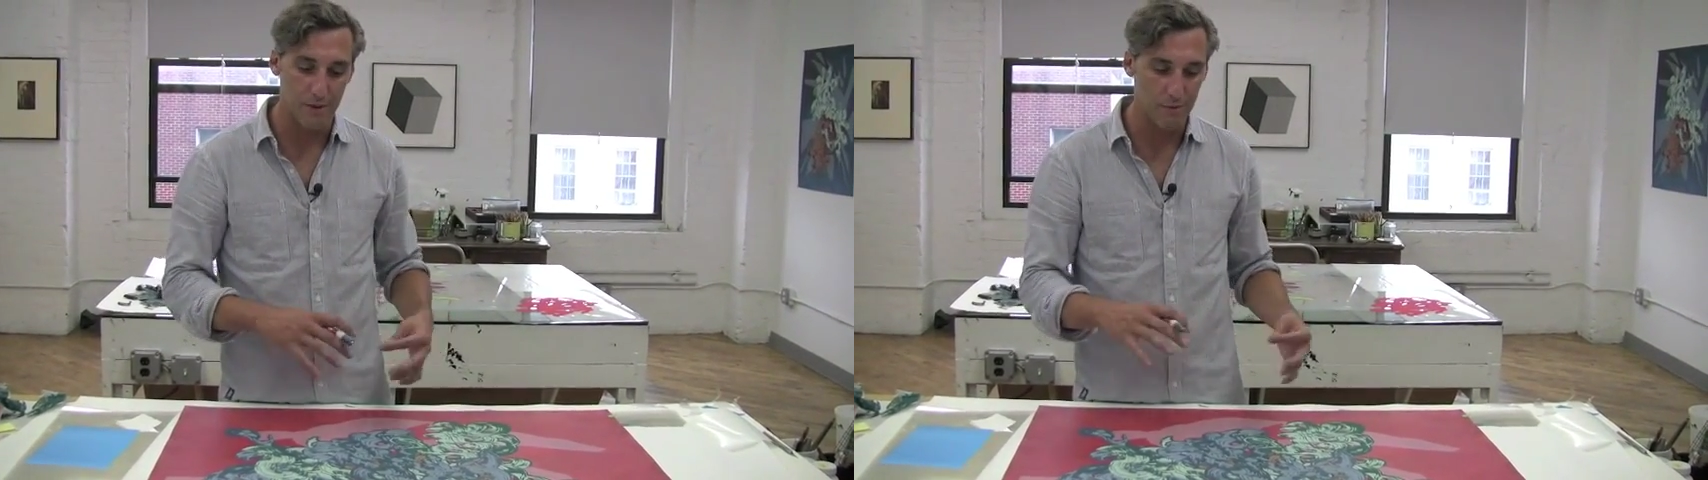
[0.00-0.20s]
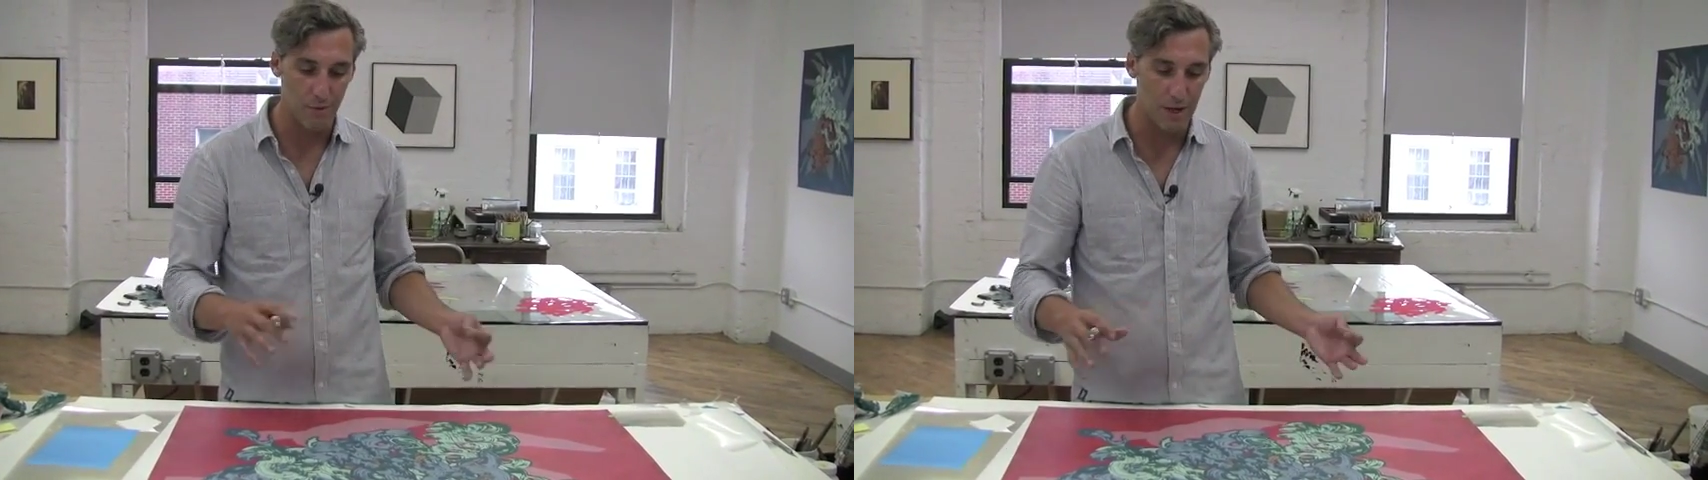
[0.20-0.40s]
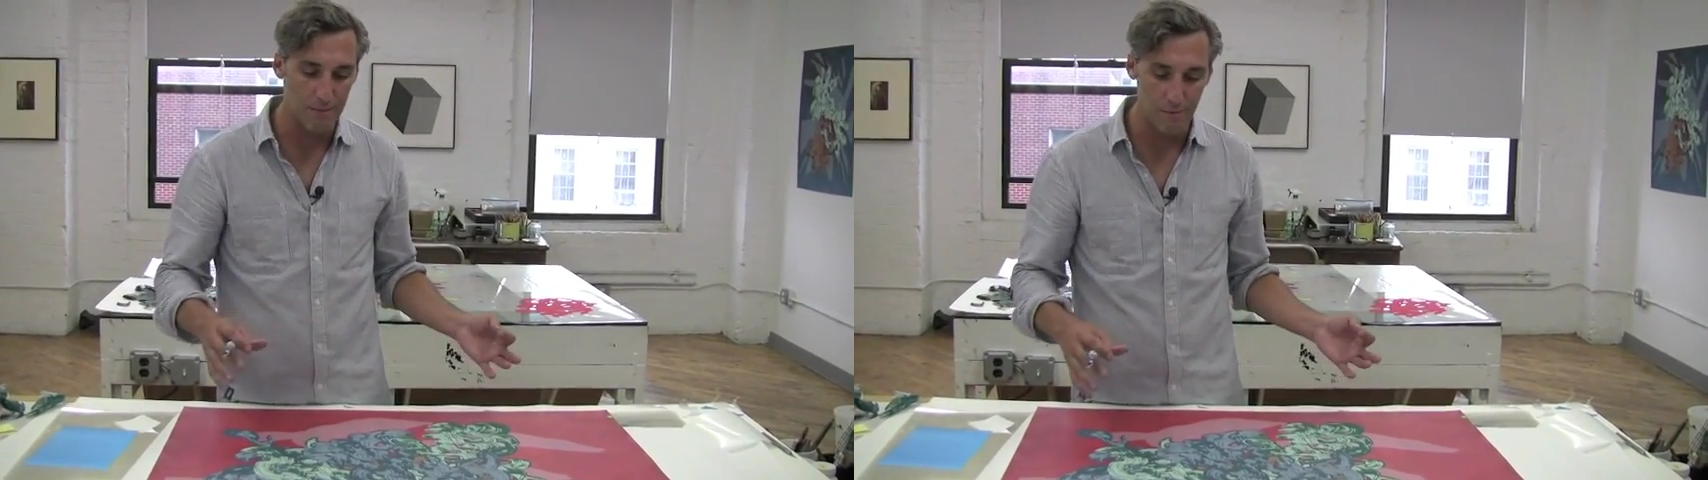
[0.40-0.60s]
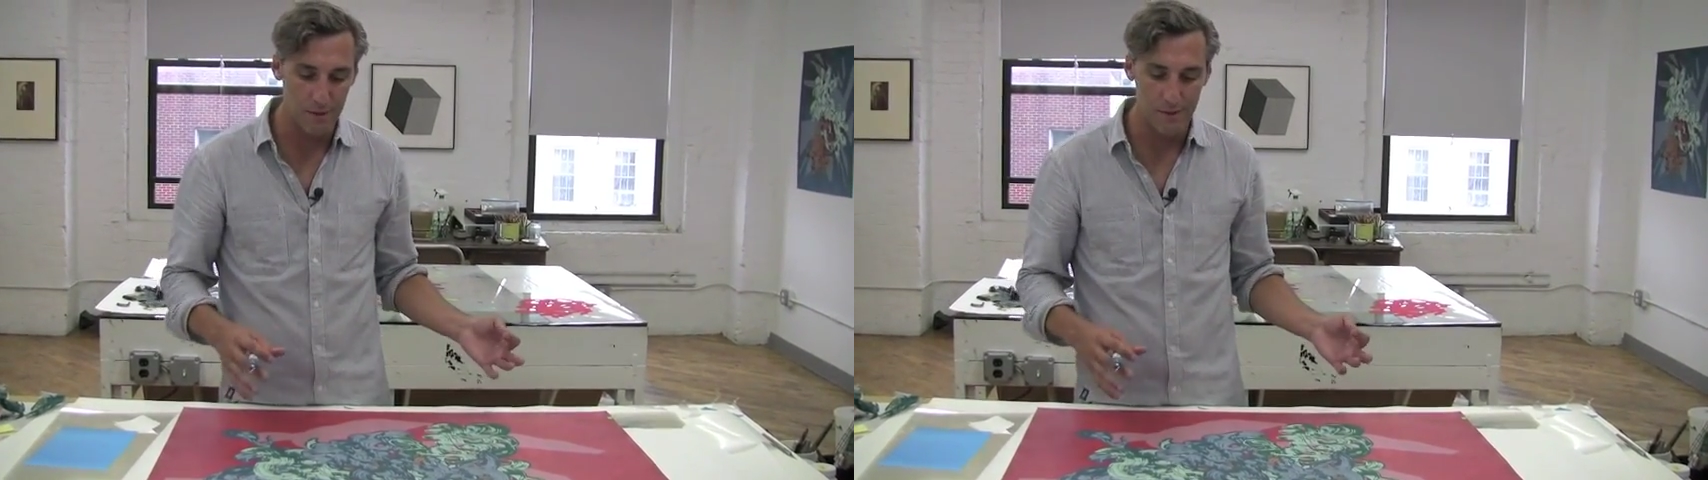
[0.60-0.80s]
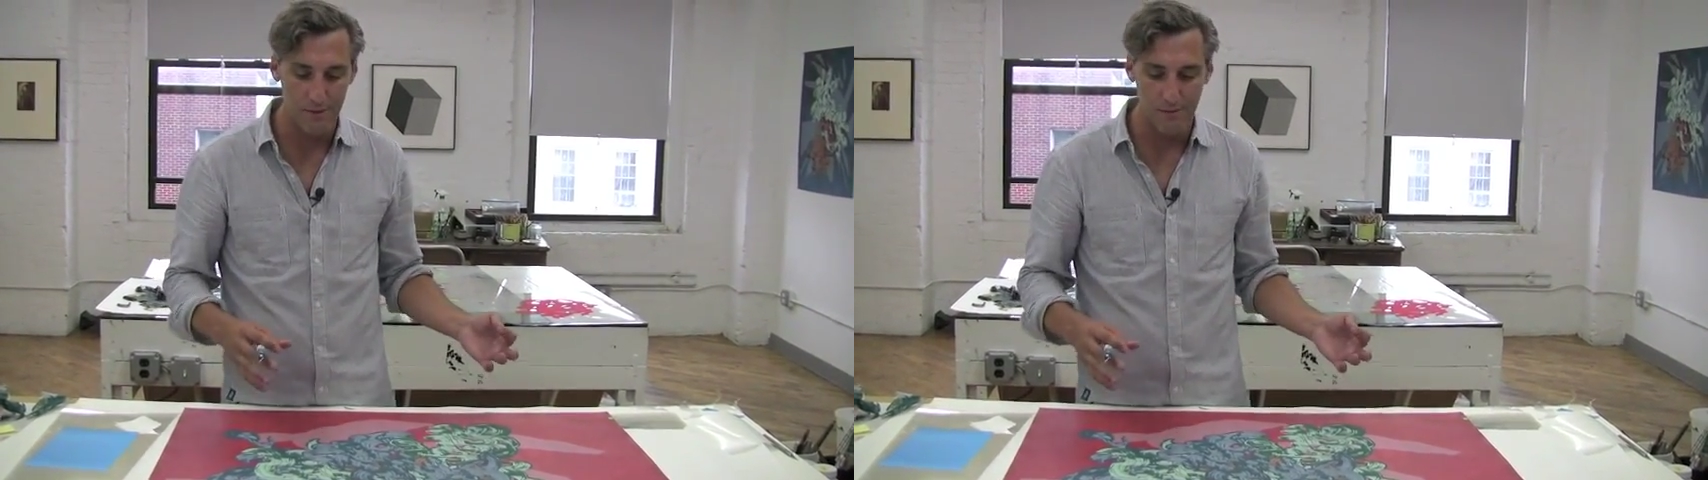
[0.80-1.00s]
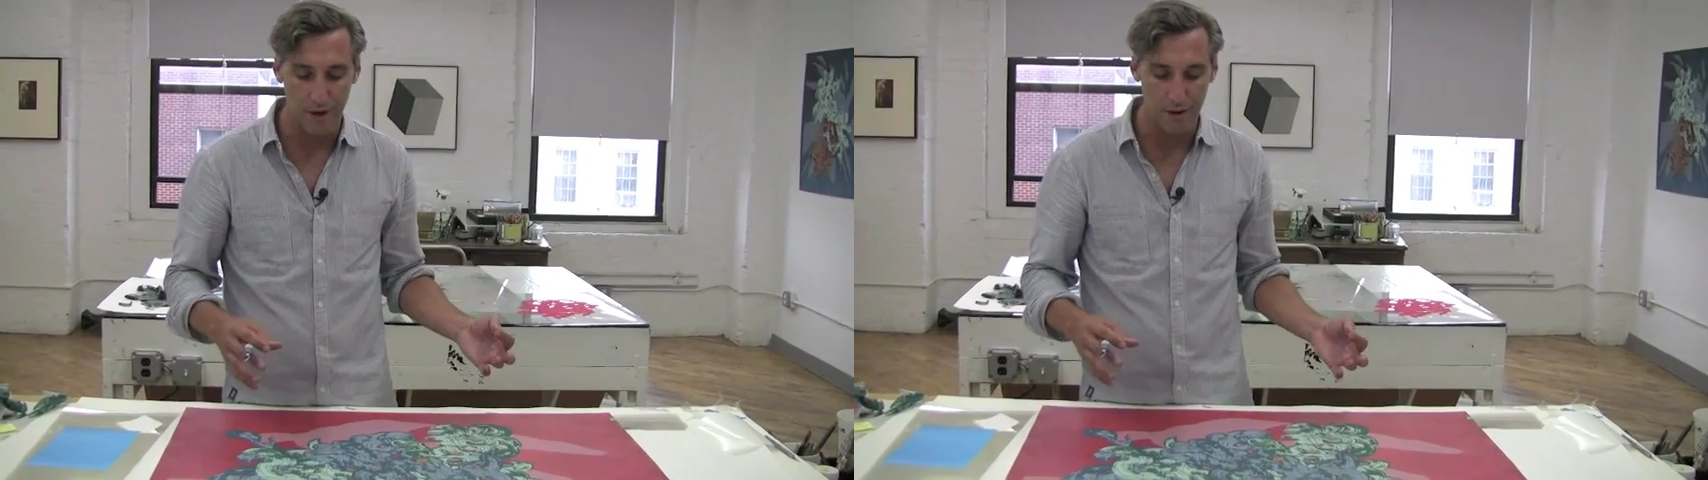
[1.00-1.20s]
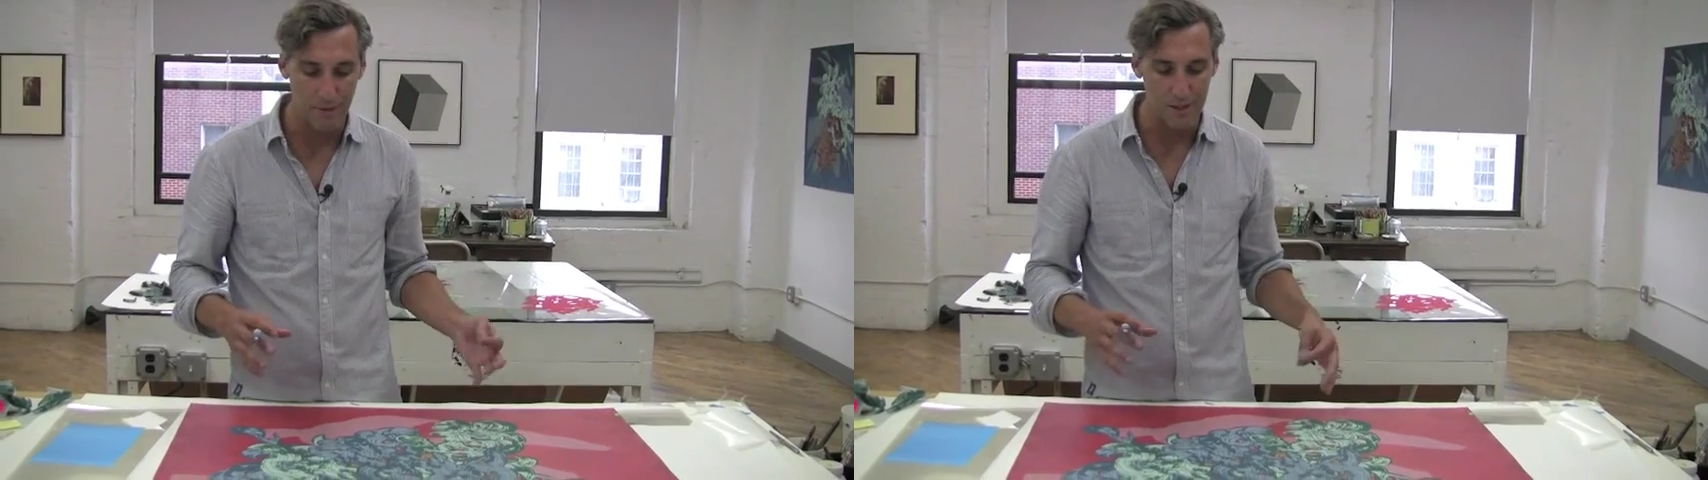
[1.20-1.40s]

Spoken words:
what's in front of me.